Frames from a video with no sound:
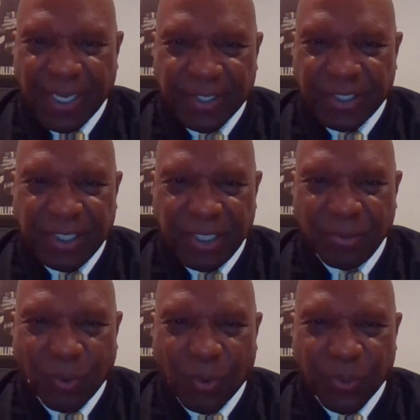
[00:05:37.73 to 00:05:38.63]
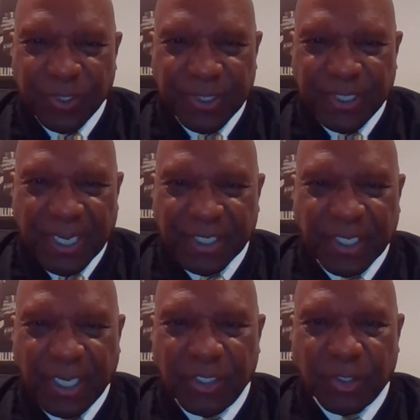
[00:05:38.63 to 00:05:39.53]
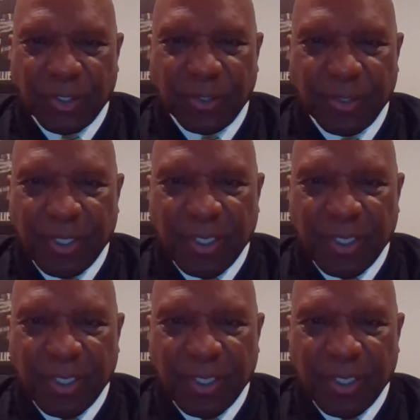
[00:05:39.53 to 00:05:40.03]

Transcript: that keyword dedication,